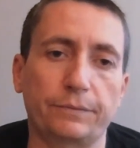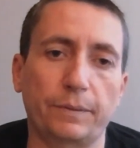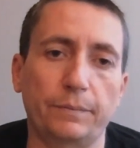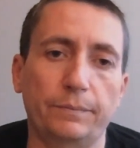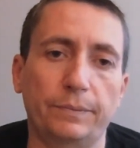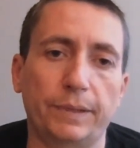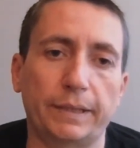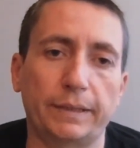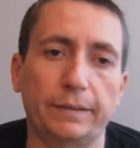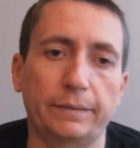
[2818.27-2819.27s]
from
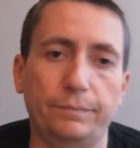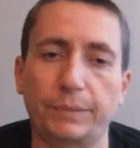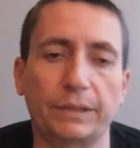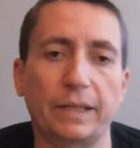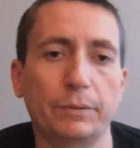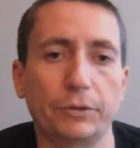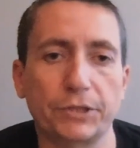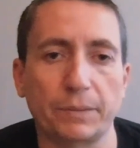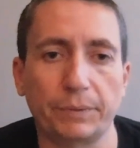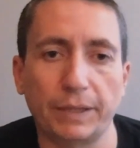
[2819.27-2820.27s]
like a big label or
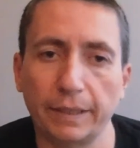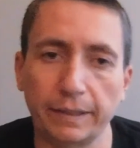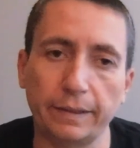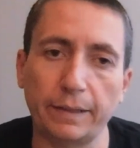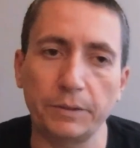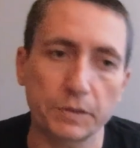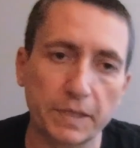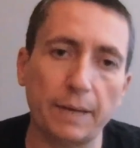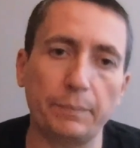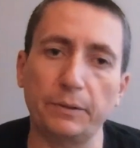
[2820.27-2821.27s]
something, and then I'd use that, but